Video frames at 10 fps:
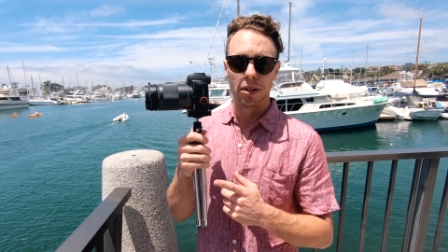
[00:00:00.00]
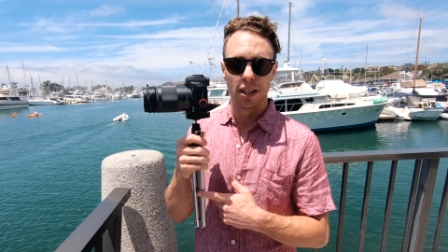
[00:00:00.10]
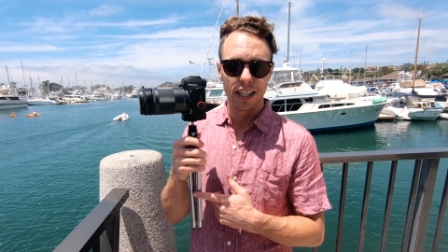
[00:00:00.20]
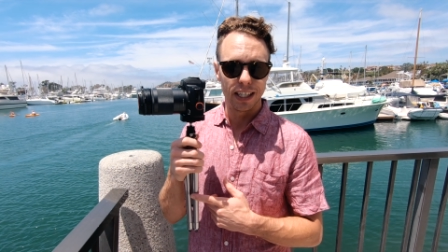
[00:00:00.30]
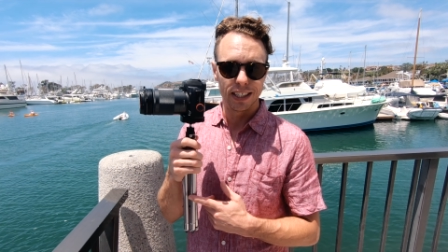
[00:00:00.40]

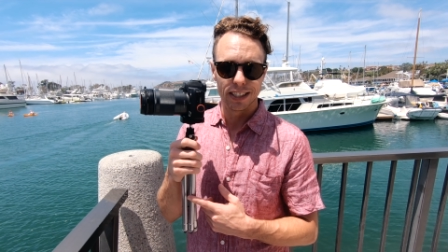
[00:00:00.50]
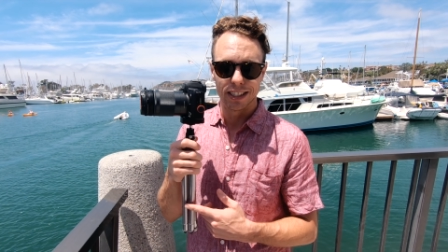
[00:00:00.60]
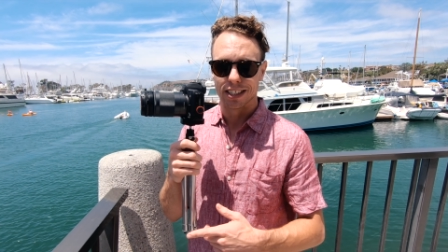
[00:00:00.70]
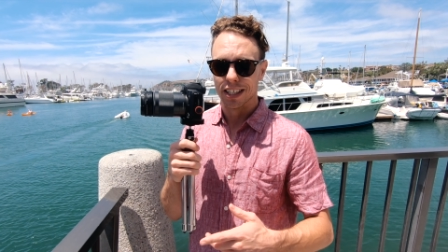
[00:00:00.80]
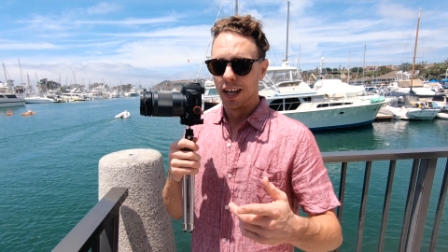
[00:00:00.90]

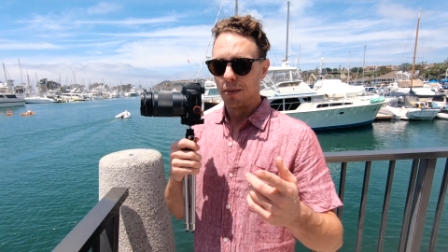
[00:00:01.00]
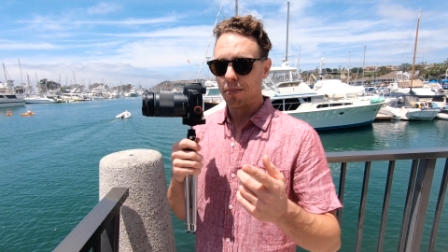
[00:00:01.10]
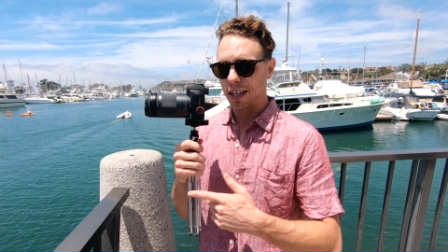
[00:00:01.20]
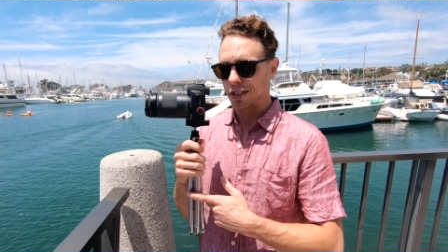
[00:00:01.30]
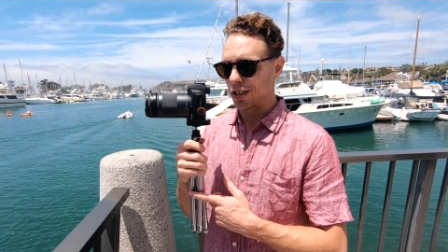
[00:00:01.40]
Belize,
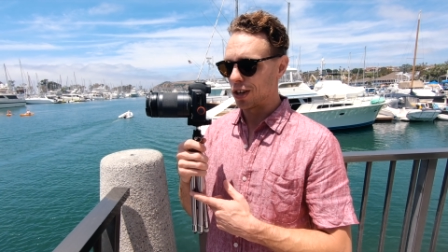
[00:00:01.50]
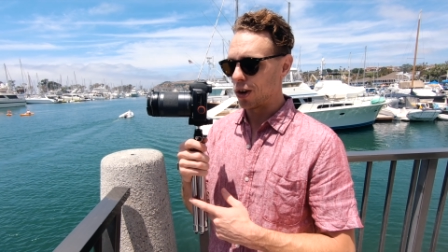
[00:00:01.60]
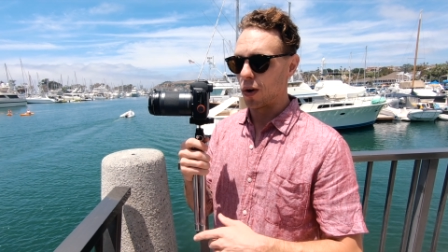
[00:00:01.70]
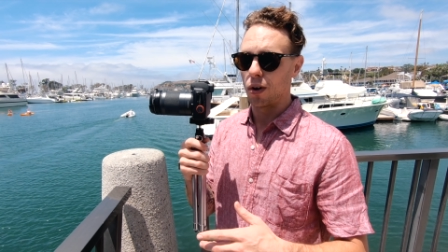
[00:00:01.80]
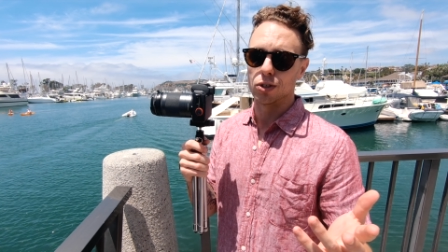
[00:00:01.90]

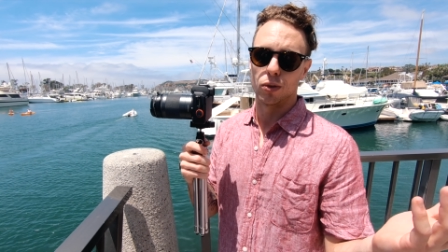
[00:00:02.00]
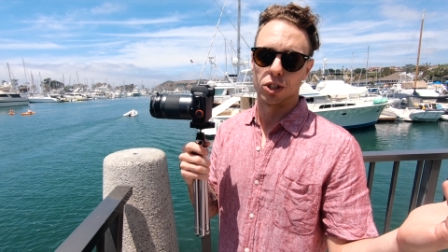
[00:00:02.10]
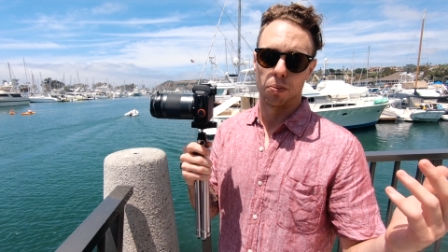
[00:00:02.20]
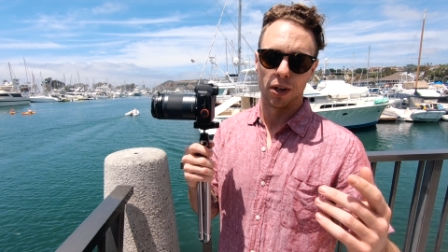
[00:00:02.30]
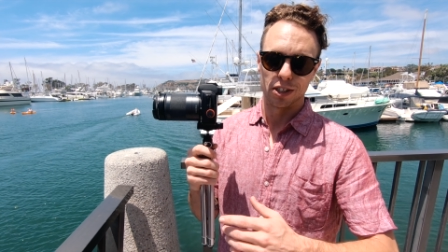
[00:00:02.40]
Mexico, all
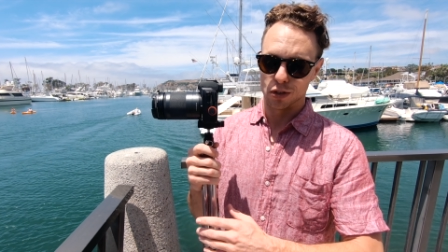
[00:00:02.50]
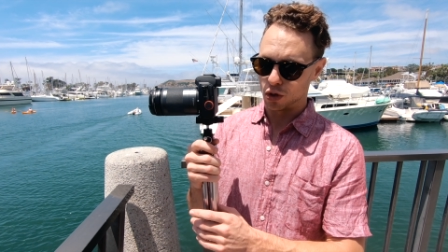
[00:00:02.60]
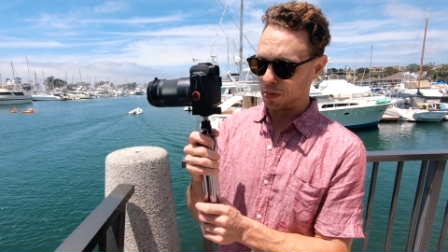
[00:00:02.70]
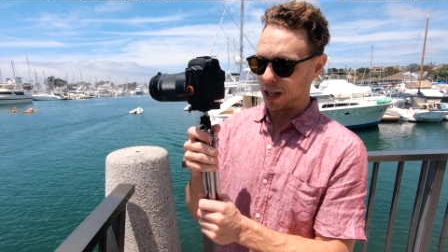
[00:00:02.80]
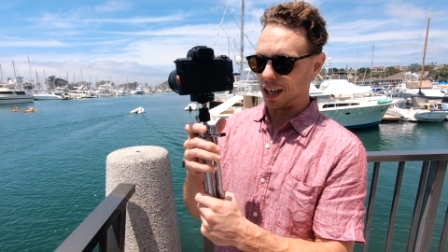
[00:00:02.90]
sorts of places
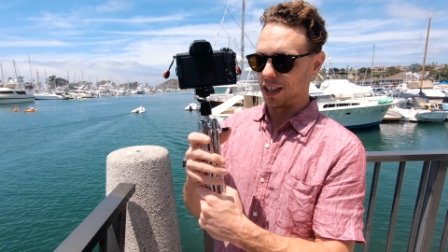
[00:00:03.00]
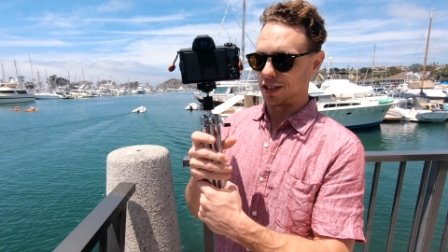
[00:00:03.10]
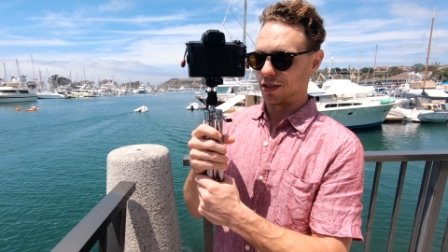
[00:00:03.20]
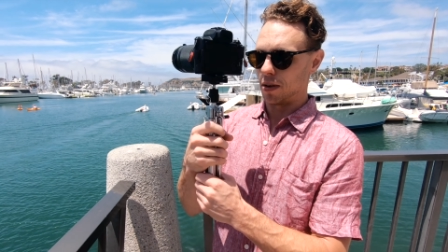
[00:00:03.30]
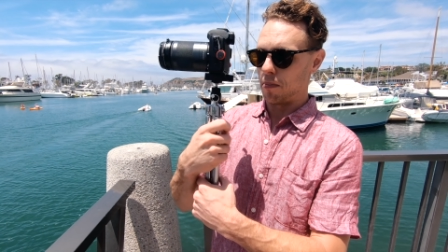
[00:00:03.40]
with me, and
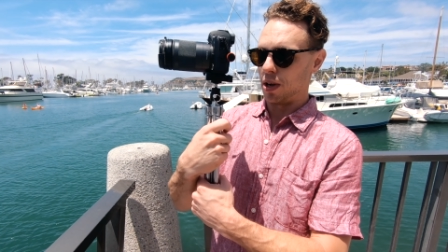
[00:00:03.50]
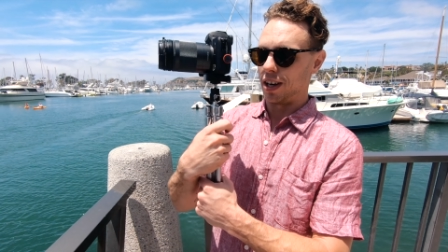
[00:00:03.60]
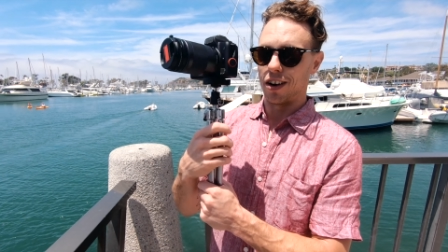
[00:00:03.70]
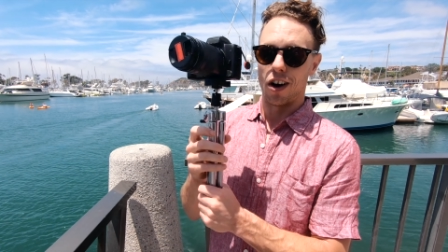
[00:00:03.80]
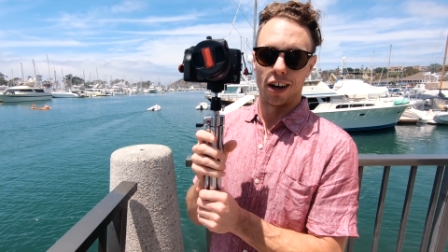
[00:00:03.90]
it's been
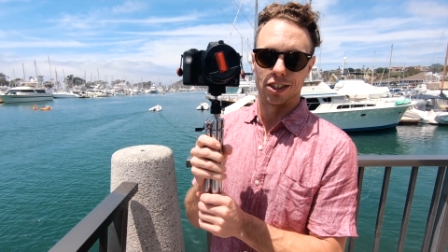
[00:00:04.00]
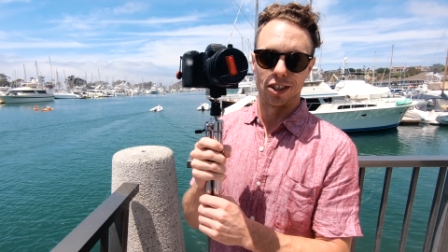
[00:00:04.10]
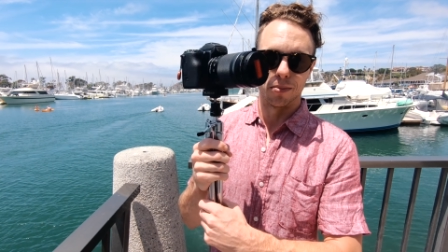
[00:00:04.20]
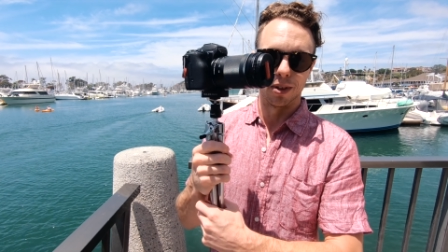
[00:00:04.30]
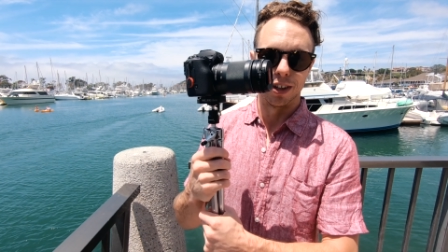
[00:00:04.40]
an
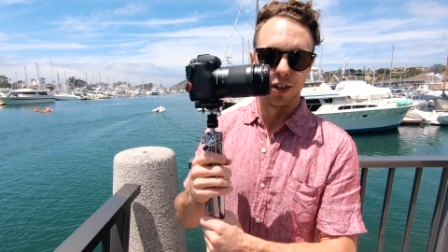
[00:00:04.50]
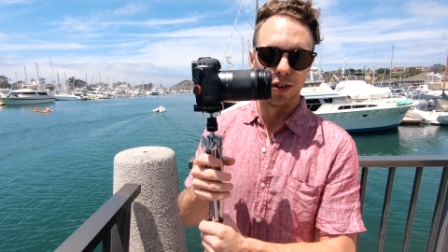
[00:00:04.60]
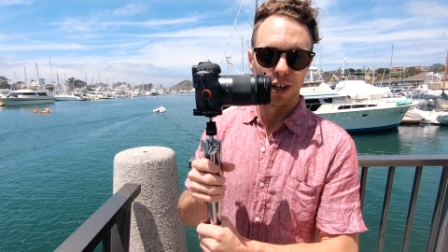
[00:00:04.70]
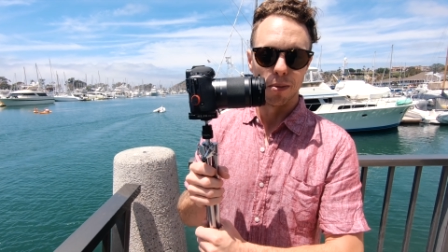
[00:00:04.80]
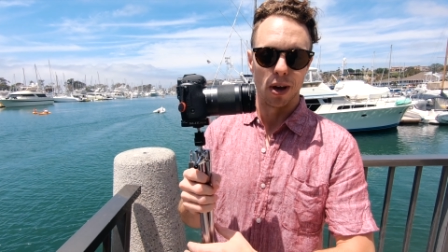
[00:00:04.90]
awesome
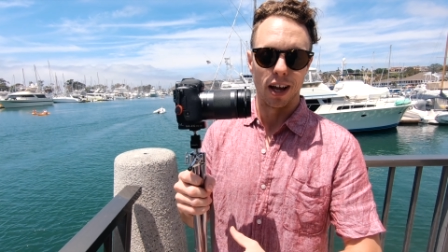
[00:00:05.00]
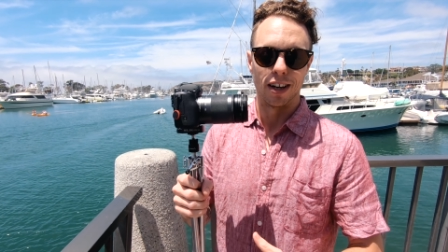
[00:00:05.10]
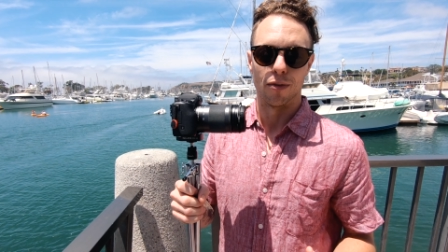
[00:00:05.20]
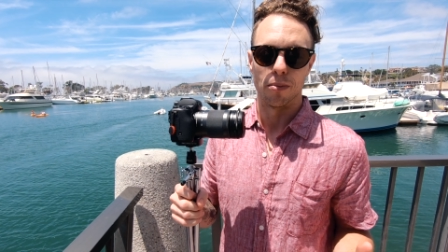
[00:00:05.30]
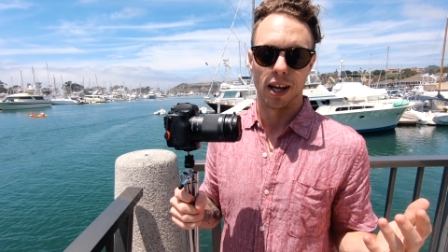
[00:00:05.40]
little
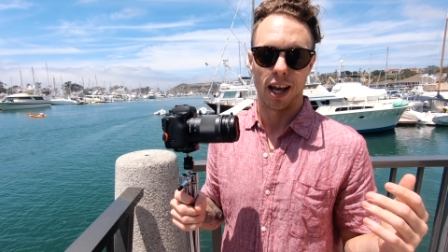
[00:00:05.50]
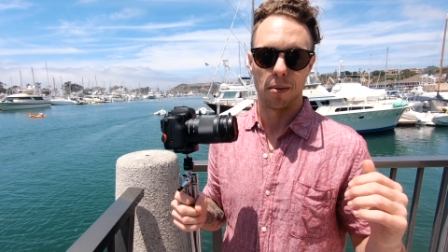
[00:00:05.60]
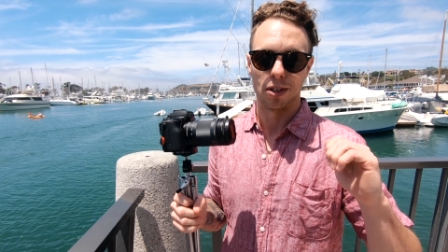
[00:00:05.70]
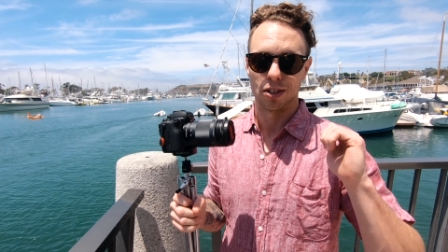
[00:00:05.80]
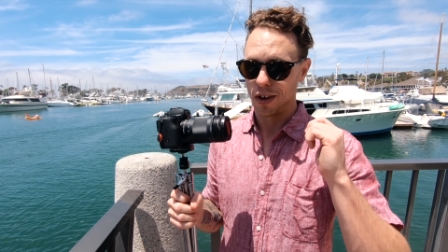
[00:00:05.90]
companion for my
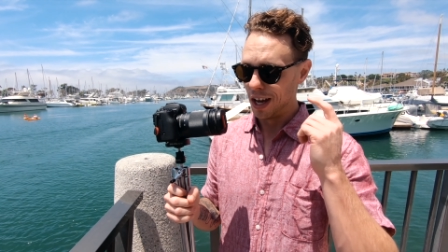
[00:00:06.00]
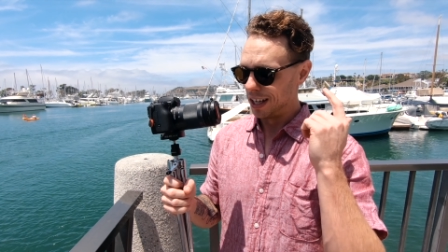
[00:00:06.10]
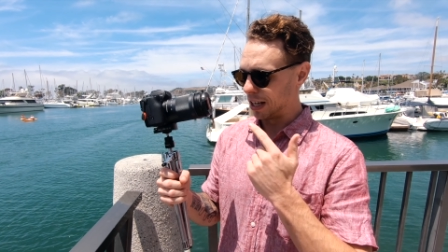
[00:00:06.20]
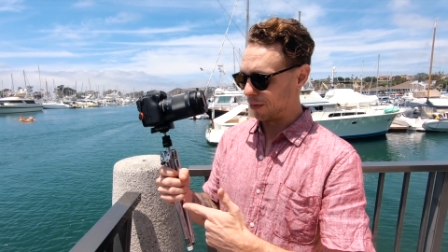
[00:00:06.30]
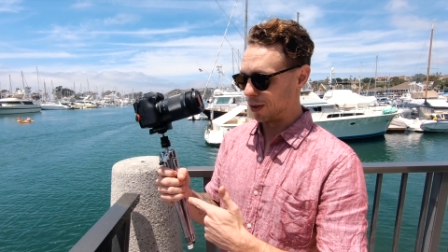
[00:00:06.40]
camera, so
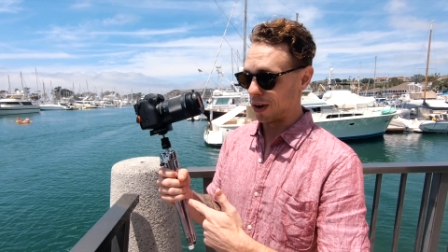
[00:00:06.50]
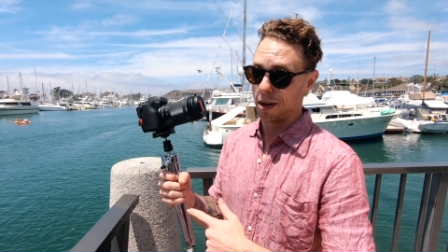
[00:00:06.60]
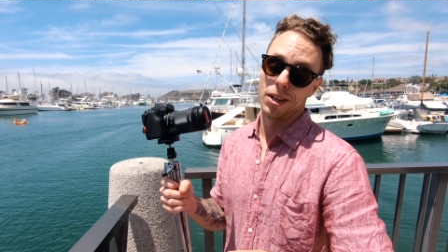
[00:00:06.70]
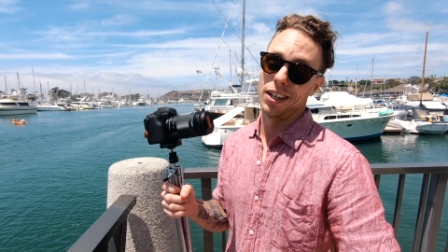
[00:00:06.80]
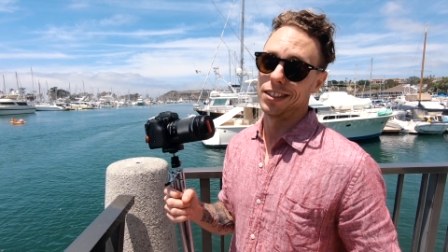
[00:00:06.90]
definitely
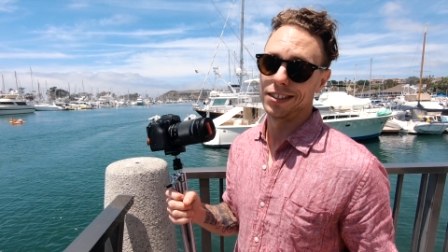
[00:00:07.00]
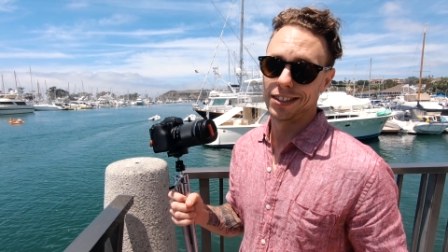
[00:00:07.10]
recommend it.